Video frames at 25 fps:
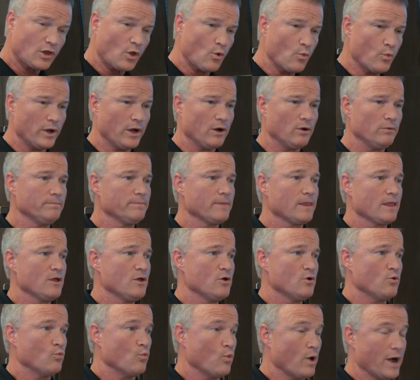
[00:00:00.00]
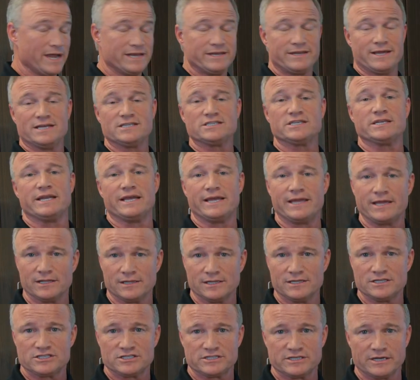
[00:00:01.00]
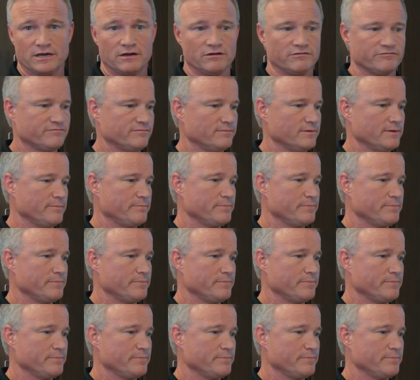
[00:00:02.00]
Well, why doesn't it heal itself?